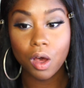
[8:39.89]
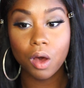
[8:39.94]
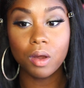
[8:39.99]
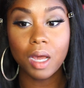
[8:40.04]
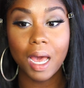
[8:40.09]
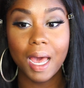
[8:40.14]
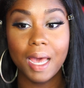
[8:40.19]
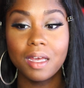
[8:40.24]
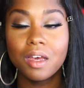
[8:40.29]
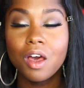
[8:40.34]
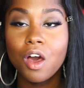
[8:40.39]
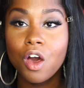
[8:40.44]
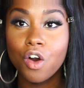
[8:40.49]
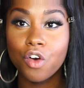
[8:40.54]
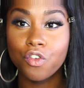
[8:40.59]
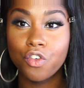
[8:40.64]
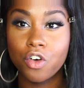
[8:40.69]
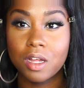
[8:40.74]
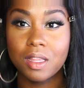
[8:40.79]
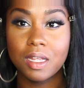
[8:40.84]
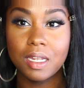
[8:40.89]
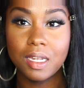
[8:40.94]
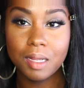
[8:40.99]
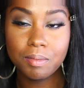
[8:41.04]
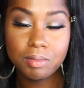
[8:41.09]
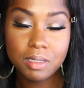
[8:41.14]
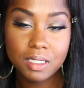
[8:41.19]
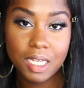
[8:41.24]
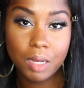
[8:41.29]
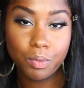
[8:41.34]
Okay, for the
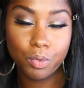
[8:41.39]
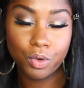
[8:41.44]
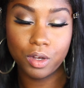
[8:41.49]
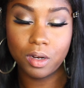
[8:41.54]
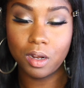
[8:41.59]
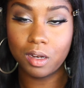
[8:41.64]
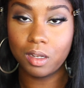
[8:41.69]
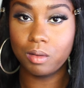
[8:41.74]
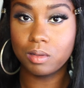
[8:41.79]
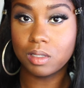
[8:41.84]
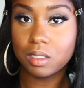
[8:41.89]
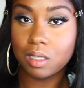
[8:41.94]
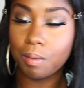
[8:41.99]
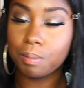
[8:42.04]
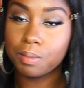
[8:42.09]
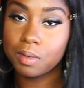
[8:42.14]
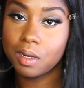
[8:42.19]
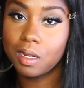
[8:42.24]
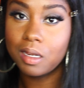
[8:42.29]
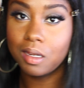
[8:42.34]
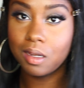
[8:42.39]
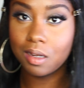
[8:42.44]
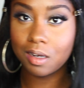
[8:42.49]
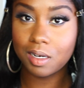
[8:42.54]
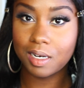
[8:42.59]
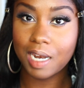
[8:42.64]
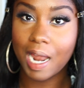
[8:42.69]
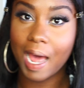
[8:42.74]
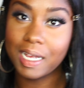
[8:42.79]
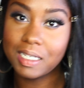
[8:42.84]
lipstick, we're going to do something a
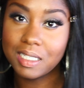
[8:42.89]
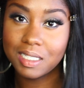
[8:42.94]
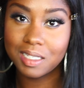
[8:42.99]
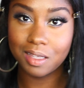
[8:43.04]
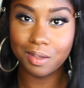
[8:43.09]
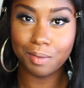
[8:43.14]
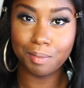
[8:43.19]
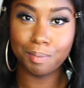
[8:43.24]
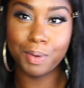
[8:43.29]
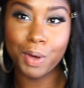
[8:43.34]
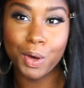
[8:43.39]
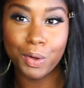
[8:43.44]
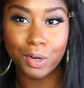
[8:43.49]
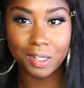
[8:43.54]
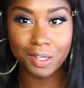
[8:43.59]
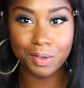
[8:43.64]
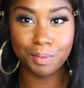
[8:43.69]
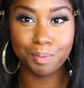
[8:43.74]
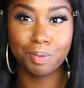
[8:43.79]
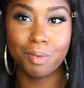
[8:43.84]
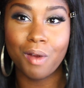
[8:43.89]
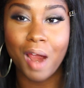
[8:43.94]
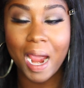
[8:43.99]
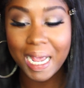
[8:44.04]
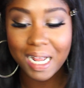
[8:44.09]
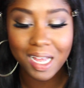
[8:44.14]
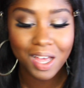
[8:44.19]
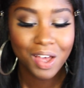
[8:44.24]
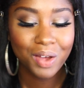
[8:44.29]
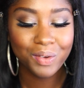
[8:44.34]
little nice, a little bold, a little
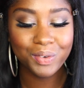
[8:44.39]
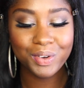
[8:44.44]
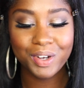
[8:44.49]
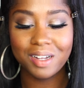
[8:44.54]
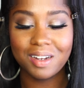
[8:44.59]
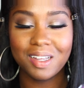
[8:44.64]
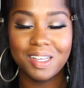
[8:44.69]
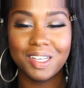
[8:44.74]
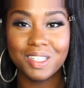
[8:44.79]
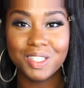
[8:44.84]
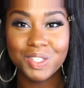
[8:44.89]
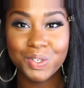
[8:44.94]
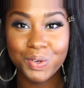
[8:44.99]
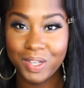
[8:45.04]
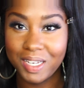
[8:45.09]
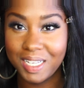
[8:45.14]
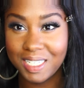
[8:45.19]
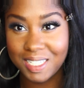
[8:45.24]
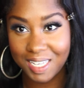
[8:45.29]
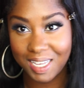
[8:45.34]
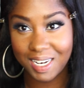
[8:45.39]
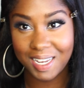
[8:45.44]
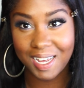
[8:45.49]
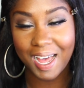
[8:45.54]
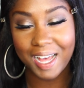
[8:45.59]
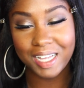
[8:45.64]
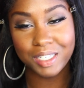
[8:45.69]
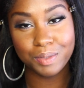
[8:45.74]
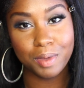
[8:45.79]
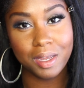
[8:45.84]
bright. We're going to use Queenie Skin and
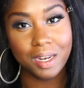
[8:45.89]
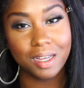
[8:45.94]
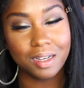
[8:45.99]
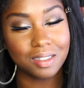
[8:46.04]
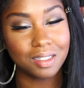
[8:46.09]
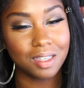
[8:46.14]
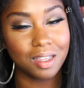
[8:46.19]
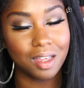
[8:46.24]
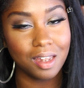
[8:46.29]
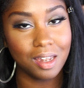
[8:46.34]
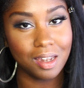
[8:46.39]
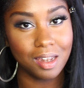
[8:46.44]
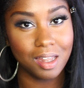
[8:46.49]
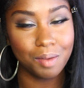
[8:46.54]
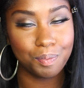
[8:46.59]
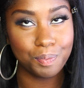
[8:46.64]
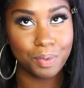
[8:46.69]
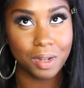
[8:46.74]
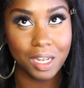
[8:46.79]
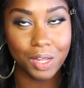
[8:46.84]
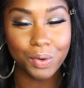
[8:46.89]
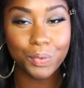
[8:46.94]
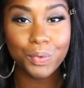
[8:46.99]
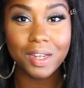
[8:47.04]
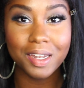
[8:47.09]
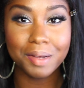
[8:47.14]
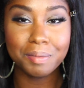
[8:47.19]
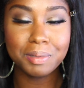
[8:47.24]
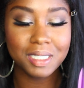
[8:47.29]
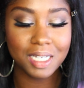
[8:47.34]
Cosmetics lip
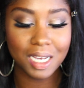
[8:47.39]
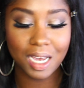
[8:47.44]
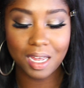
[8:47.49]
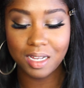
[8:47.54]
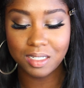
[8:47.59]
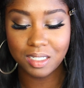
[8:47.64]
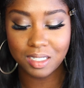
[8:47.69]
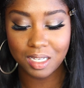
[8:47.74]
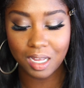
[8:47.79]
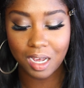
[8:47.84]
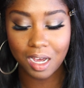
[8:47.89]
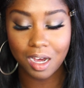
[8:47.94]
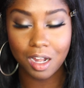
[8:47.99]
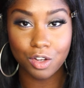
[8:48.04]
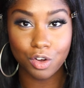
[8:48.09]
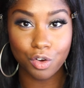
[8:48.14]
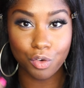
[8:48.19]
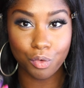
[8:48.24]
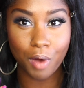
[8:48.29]
liquid lipstick and it's in the color